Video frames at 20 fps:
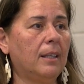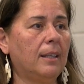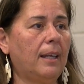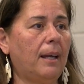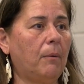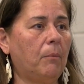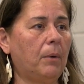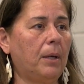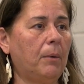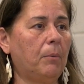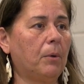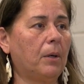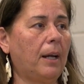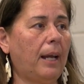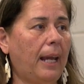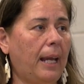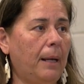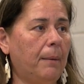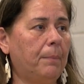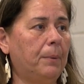that we were
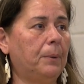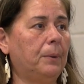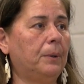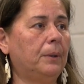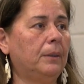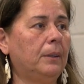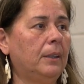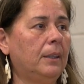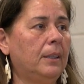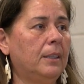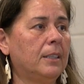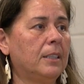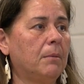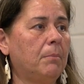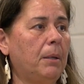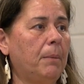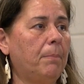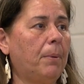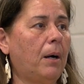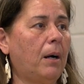able to
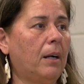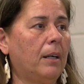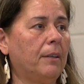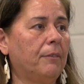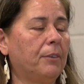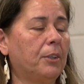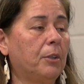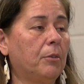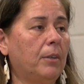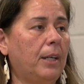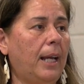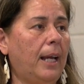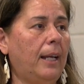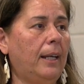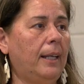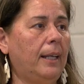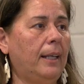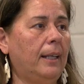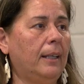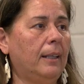be part of
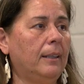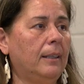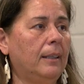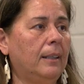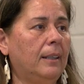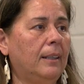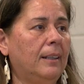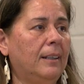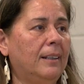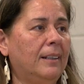creating